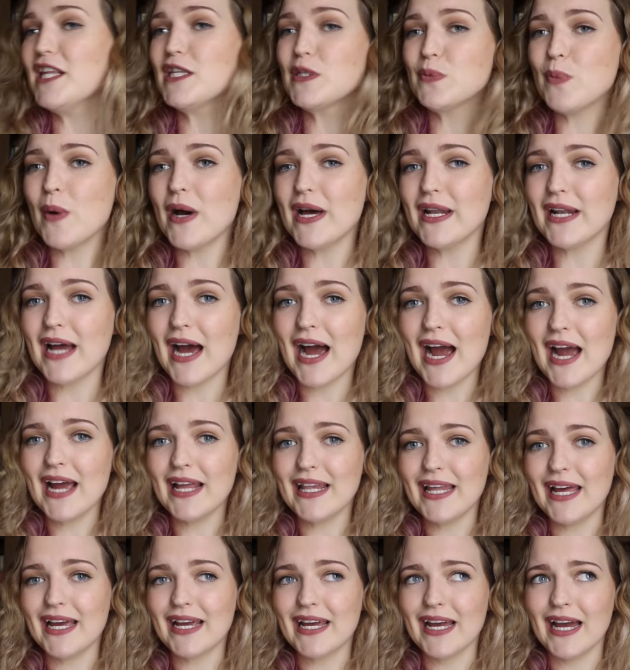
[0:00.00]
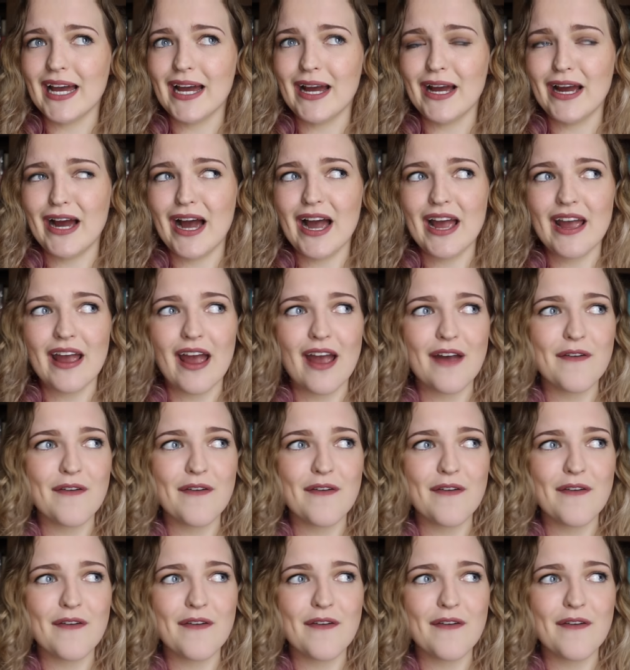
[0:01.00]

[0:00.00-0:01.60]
This one I like, I,